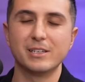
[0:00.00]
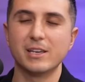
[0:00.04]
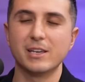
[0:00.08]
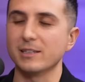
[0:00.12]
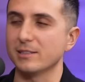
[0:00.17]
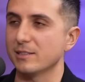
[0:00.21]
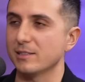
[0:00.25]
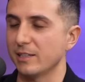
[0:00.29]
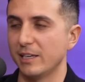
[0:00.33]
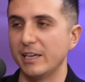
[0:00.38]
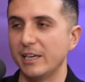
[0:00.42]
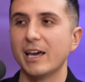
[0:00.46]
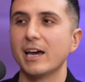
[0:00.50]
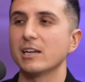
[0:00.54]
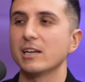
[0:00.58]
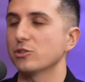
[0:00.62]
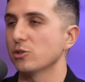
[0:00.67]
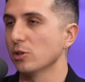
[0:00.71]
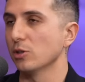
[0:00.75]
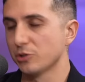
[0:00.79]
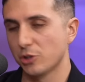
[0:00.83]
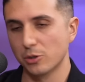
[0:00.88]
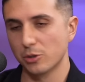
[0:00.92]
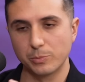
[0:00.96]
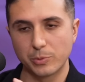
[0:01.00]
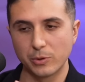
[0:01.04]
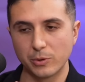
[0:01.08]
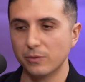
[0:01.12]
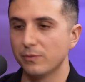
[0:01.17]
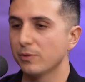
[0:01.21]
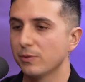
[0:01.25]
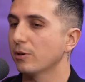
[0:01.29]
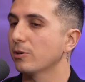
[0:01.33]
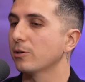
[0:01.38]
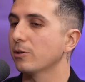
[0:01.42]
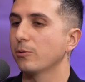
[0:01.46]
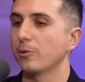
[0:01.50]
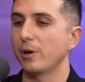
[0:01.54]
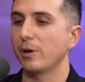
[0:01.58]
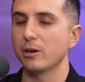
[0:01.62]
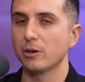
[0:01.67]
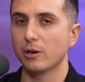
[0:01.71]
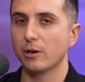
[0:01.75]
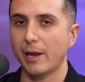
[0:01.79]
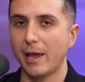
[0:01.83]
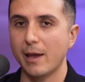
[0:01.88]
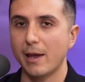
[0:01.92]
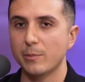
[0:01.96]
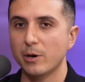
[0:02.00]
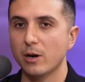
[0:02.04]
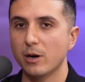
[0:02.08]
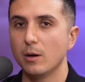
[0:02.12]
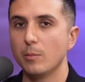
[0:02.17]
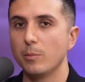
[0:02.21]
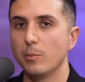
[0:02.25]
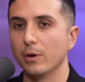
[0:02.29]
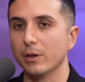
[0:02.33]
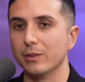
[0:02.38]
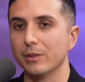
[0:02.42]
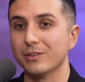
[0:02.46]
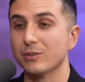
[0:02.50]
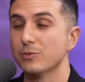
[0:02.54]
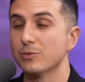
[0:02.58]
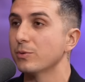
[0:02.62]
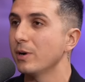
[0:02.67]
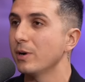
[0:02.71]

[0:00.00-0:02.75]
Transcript: Yes, he had social proof, great on camera, but the